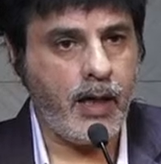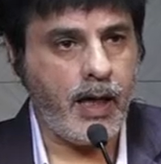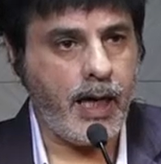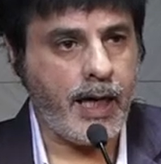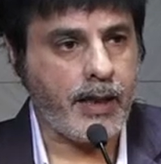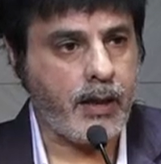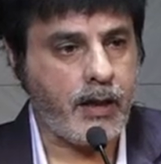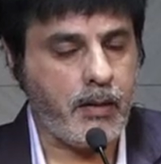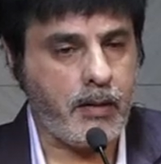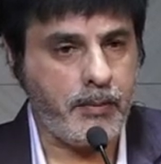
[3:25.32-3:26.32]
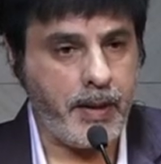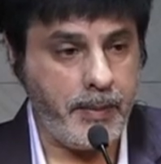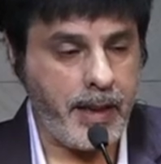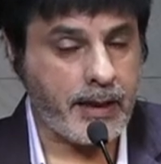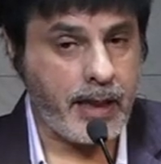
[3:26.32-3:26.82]
And
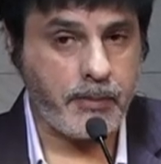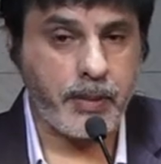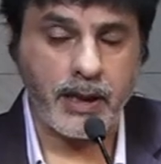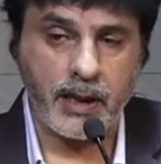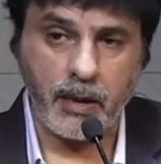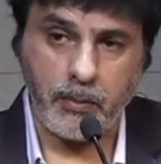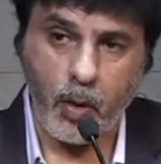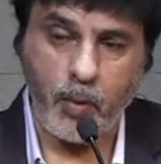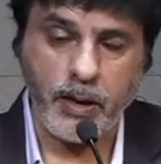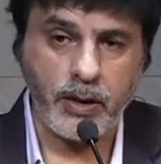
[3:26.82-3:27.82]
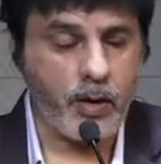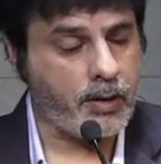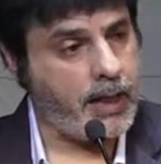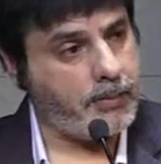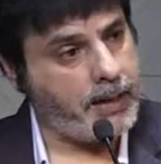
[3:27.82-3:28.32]
maybe at that particular moment or
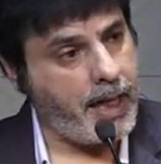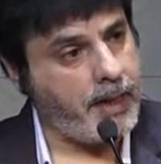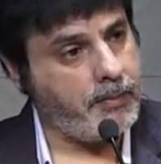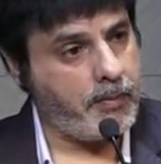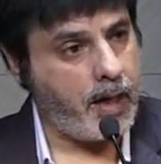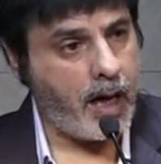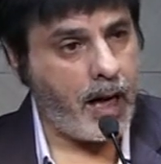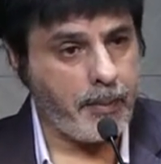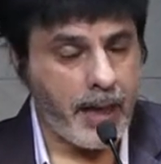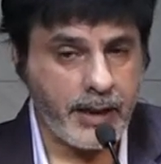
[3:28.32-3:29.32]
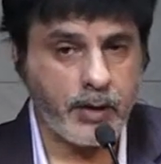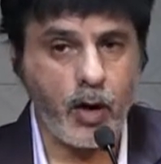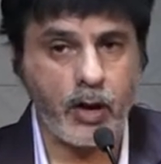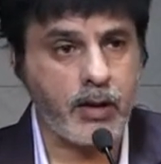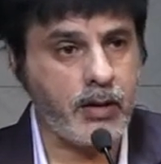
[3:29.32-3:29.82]
that time, I might
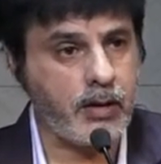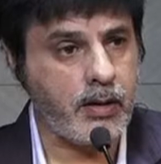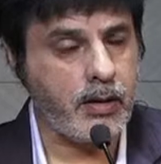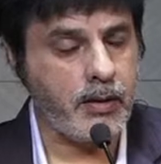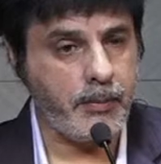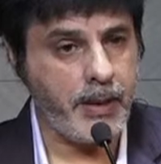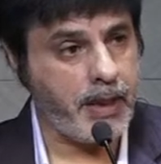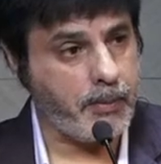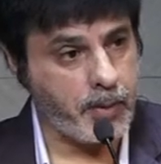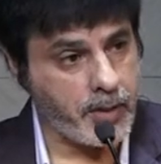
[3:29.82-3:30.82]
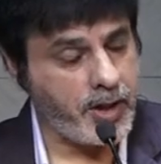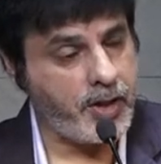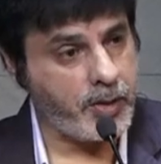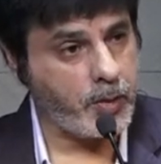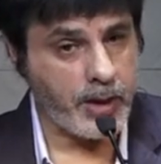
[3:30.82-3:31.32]
not be in a
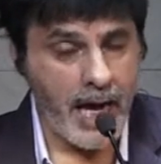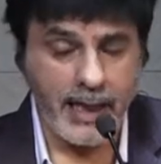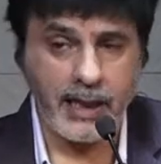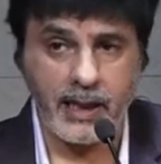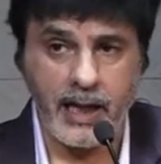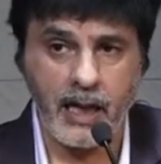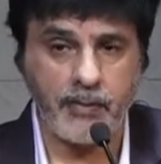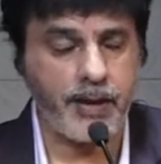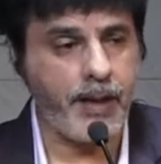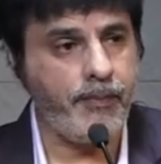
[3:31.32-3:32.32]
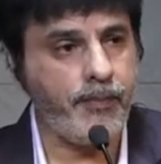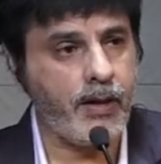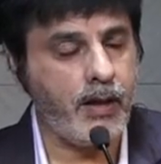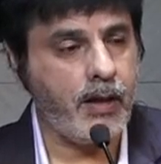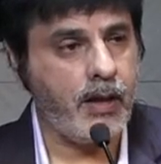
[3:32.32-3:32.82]
position to directly help them,
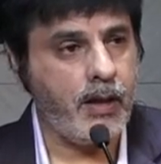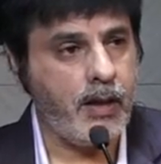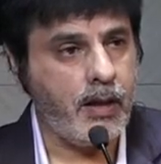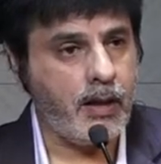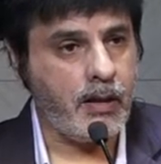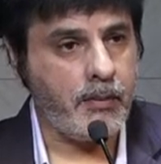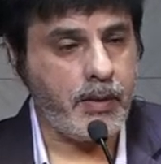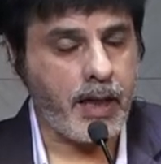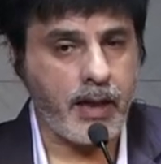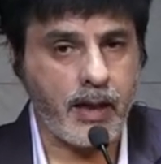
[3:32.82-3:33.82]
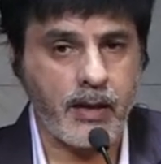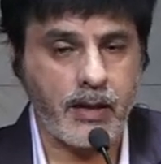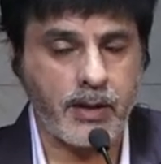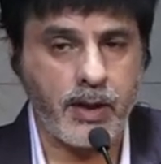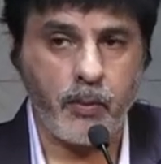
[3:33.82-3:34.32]
but
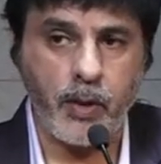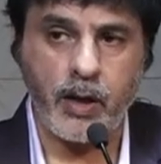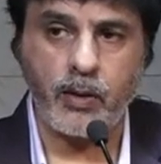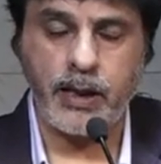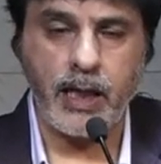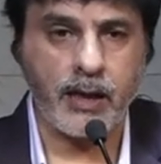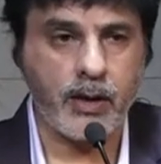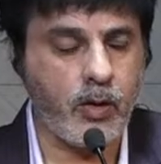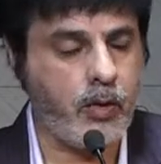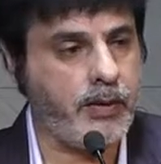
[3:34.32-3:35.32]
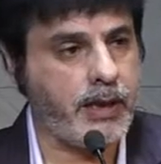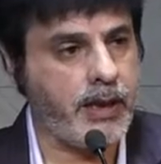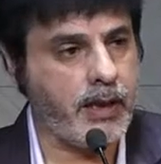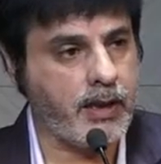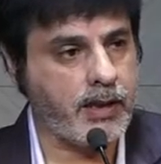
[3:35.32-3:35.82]
somewhere or the other over the
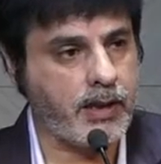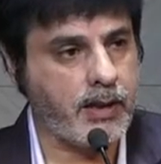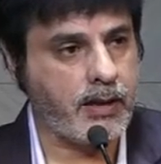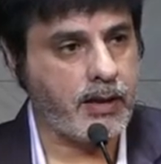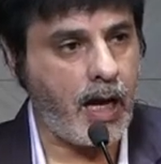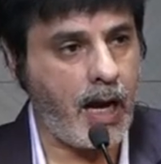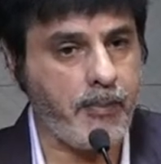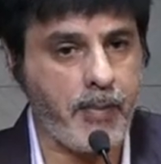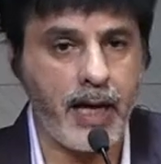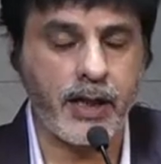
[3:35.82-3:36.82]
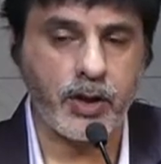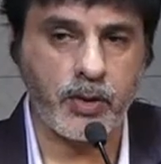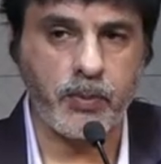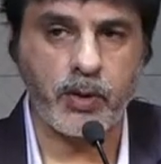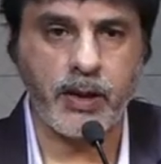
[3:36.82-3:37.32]
years, I've managed to
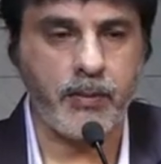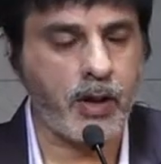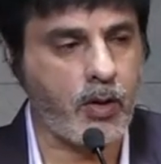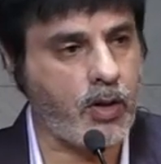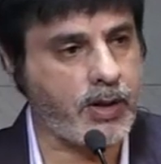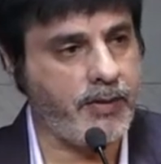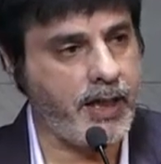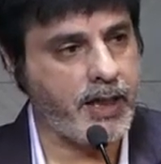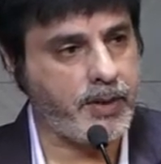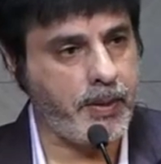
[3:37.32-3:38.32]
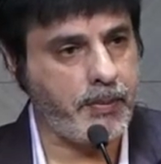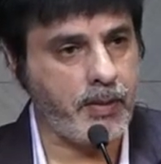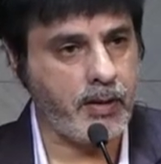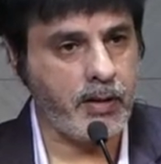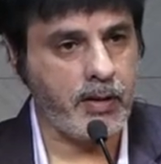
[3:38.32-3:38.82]
put them across various
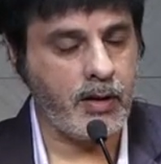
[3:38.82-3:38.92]
people